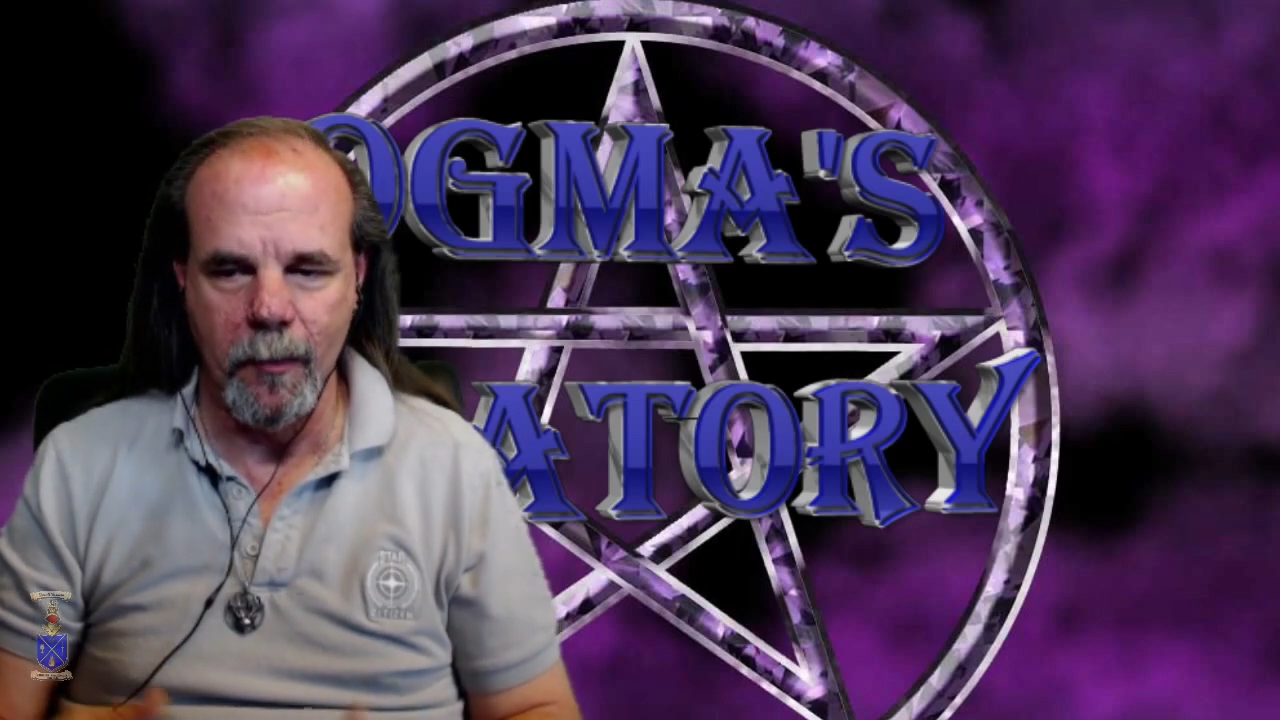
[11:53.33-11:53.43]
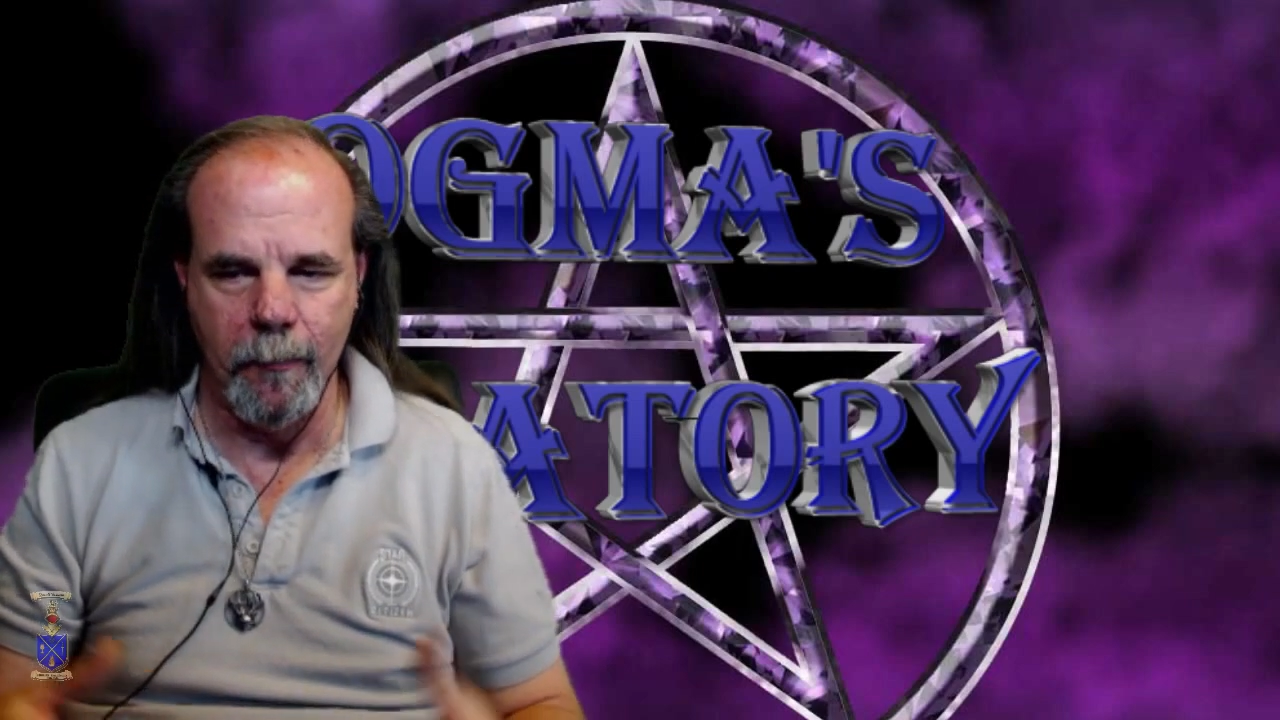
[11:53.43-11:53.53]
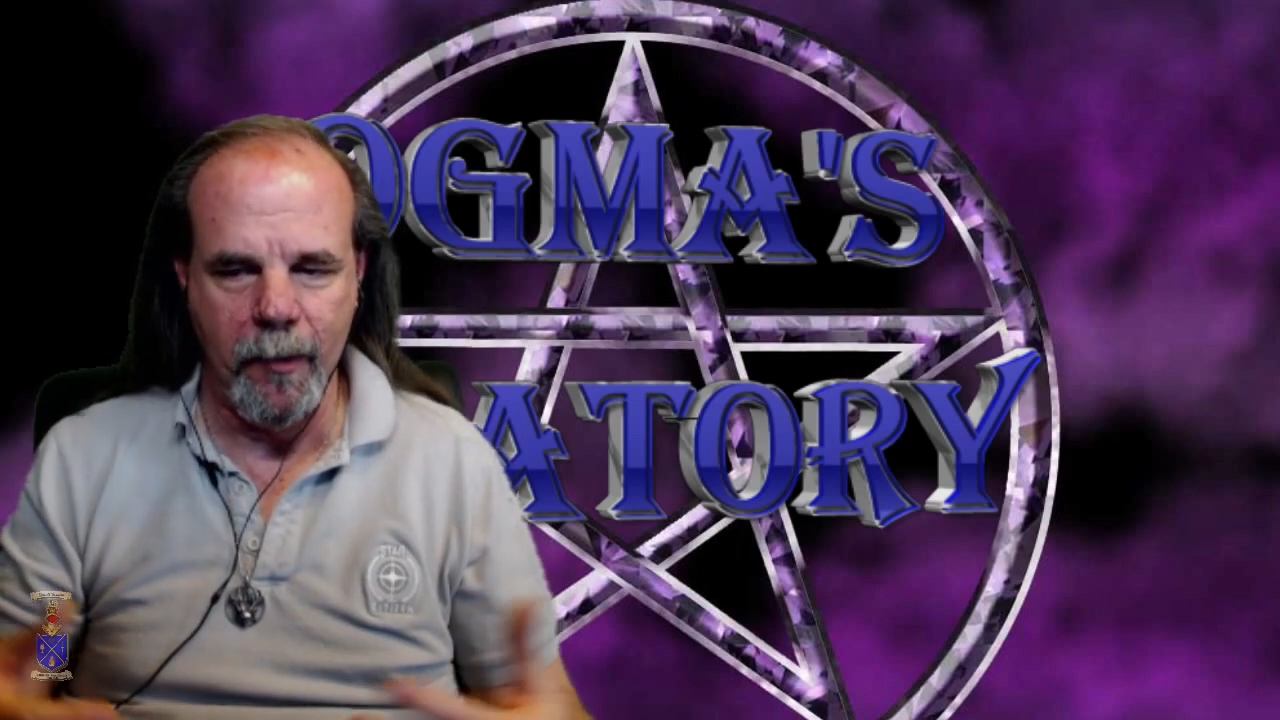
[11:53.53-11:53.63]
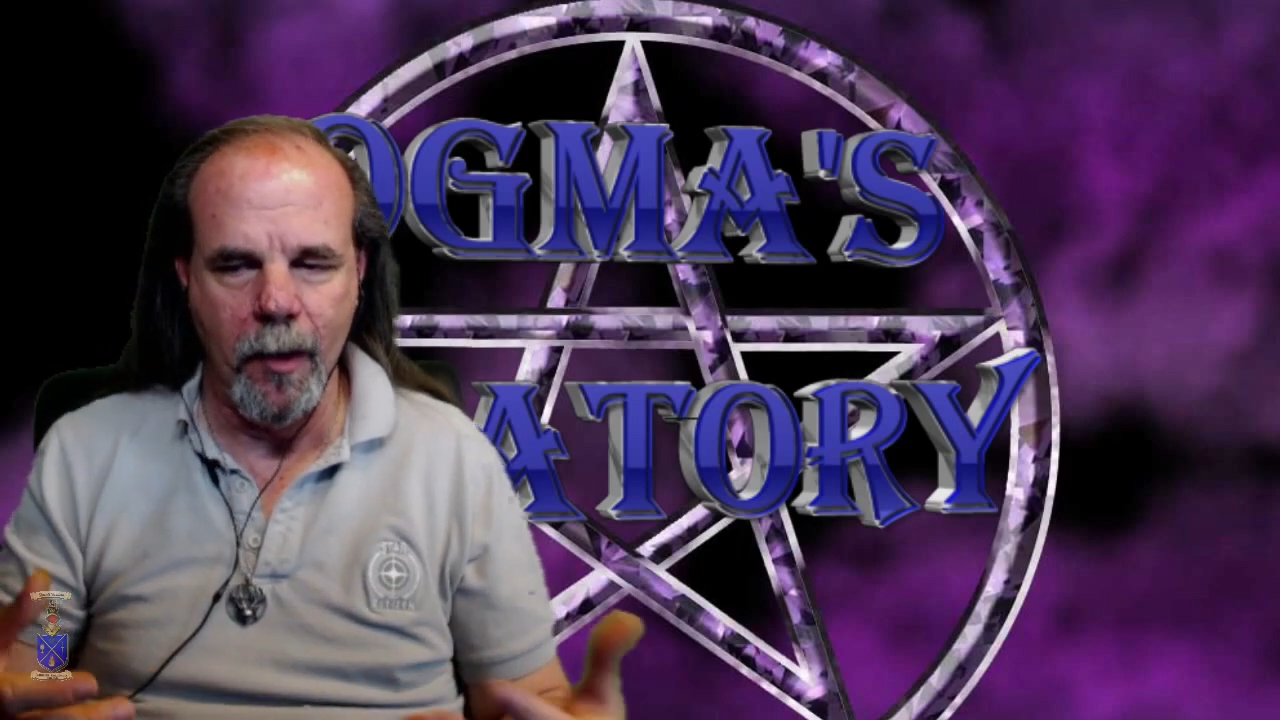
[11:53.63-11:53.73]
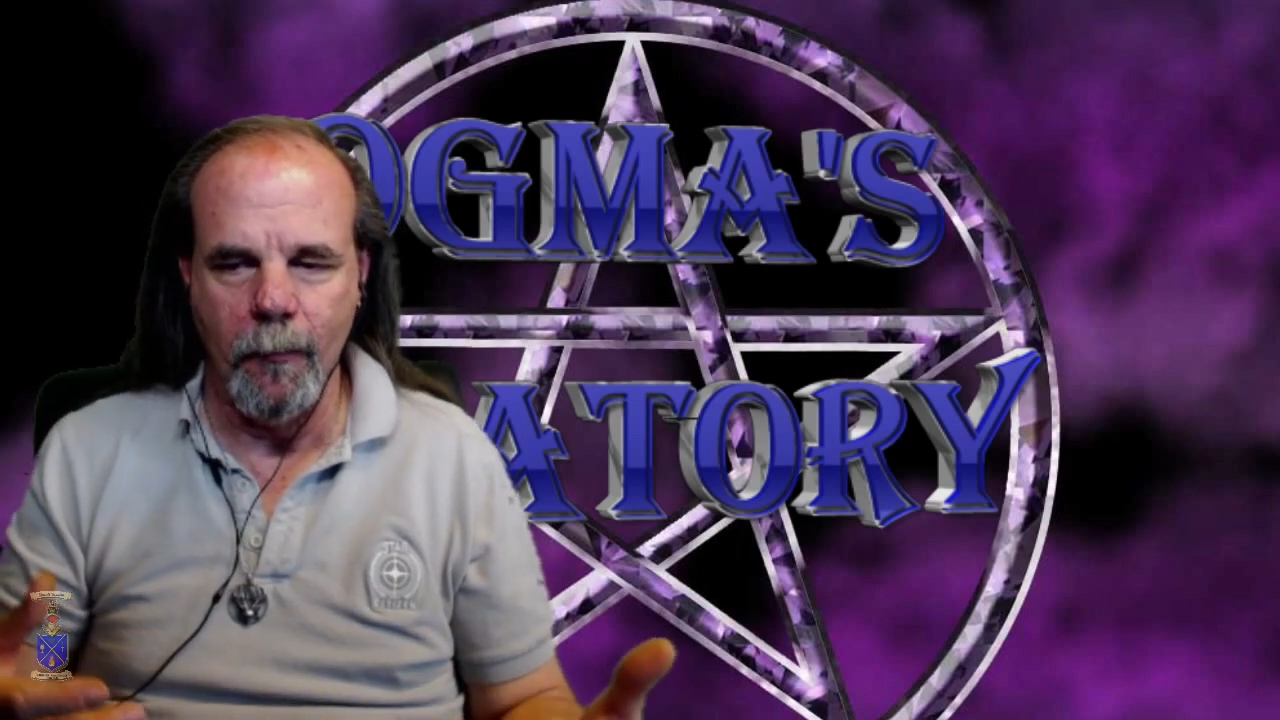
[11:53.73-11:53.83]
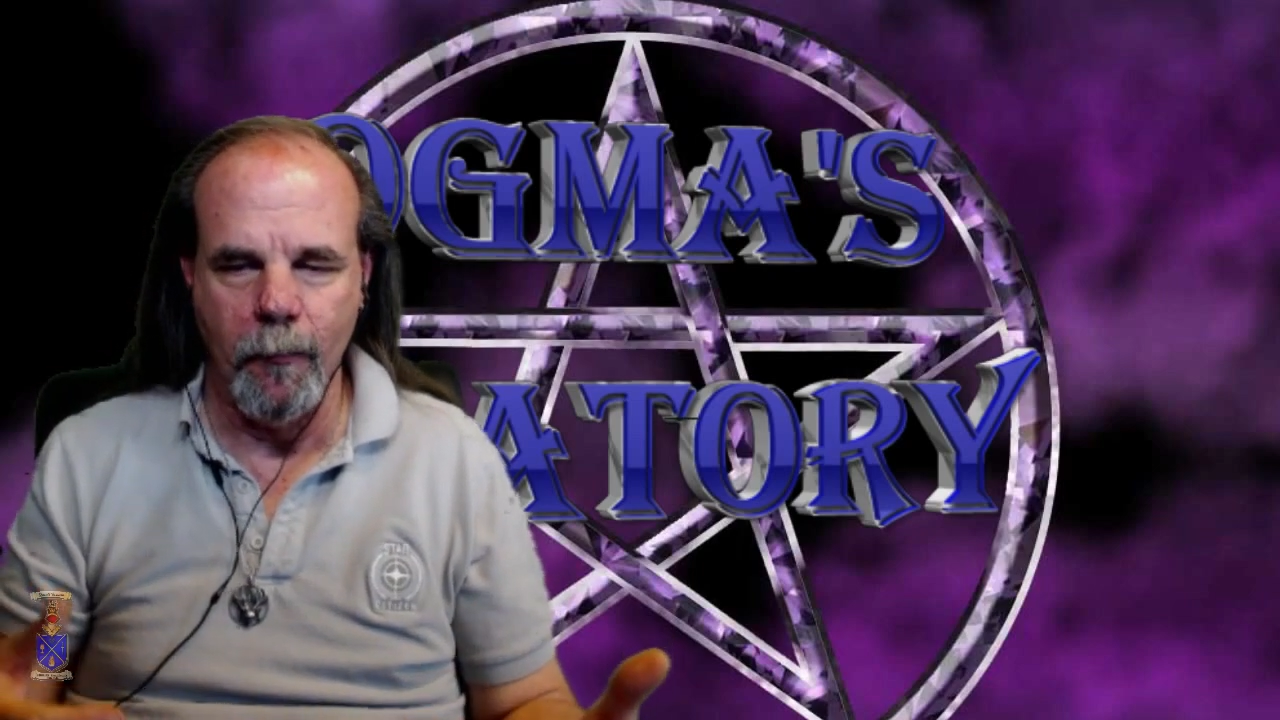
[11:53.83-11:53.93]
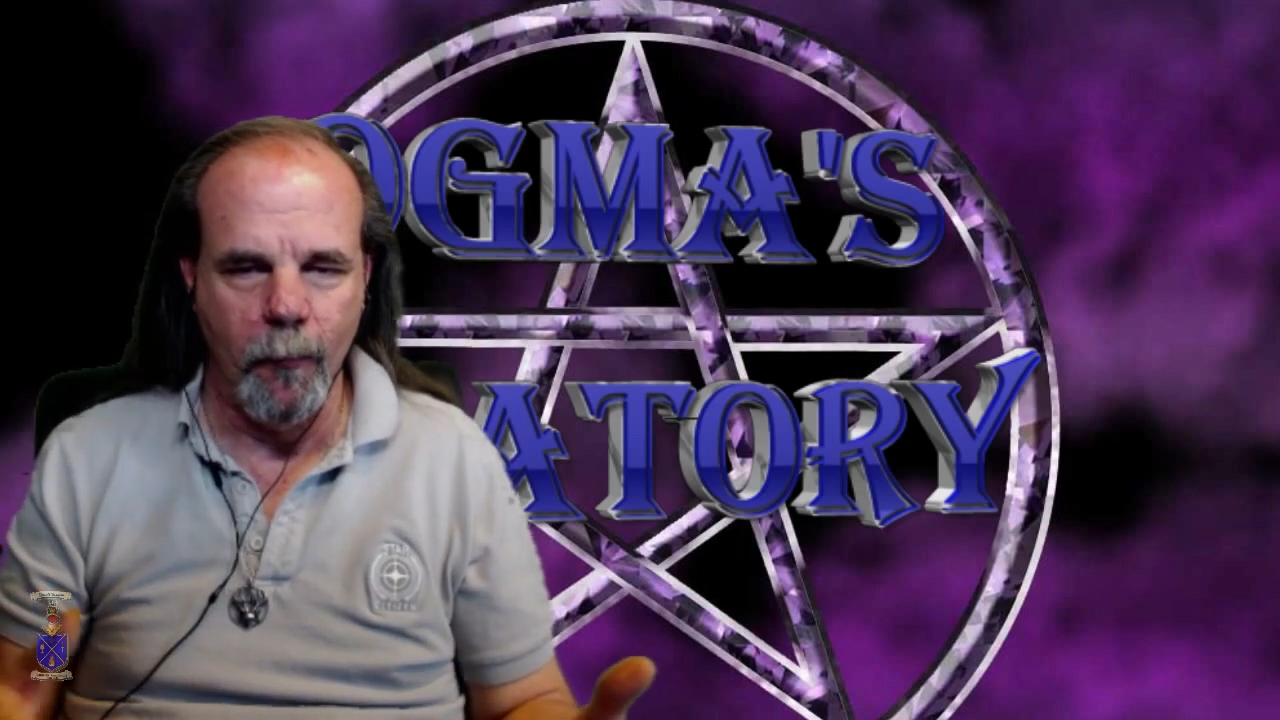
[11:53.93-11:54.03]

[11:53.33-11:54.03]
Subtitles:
and their